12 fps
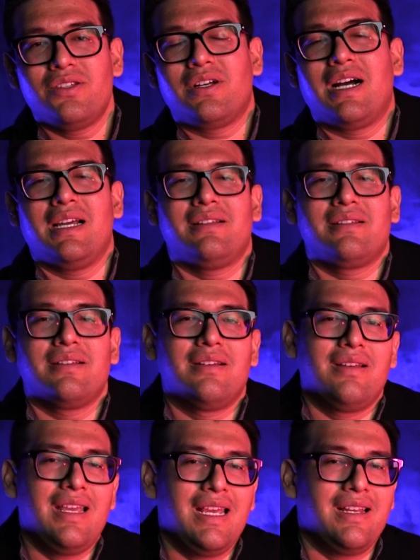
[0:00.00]
So guys,
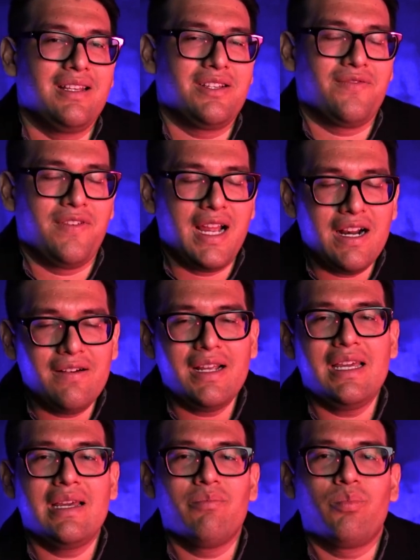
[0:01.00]
it is
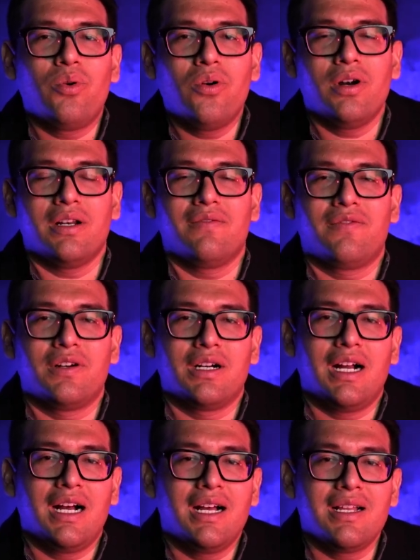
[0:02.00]
very important
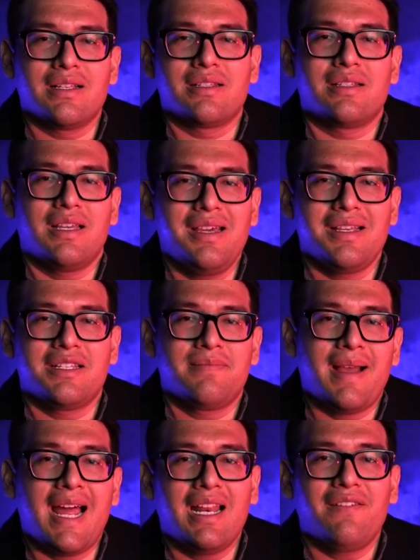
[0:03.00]
for us
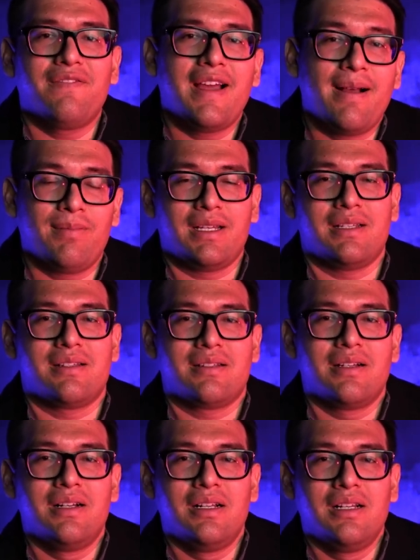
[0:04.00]
Hispanic
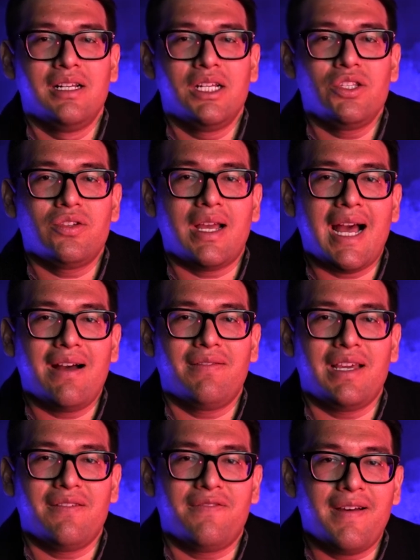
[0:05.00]
families to
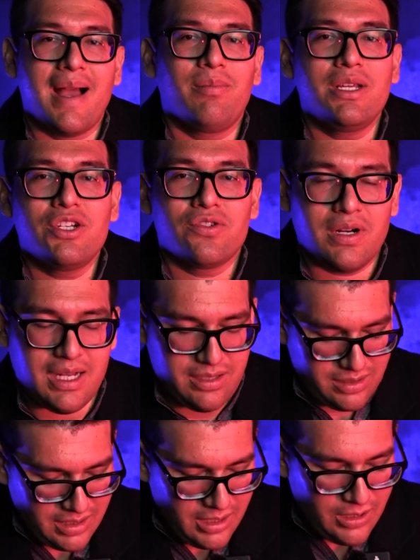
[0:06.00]
have a family
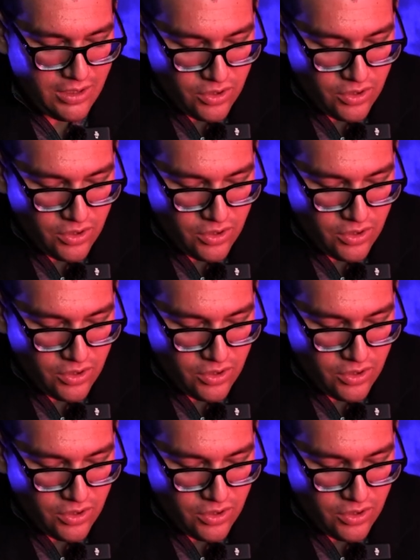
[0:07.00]
trust,